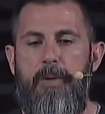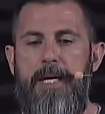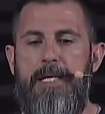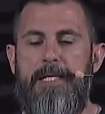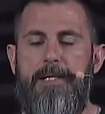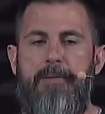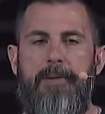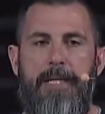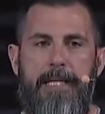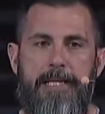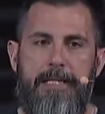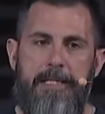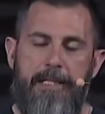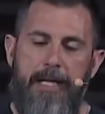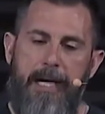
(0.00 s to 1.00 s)
way as it
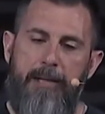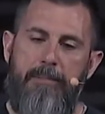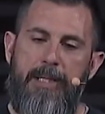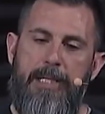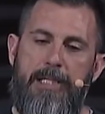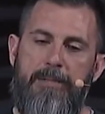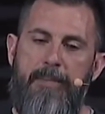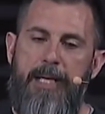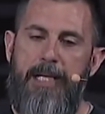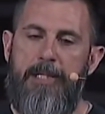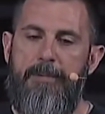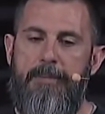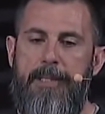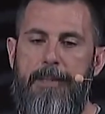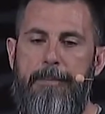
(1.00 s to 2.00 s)
relates to diabetes
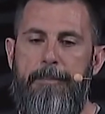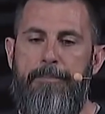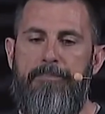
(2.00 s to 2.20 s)
management.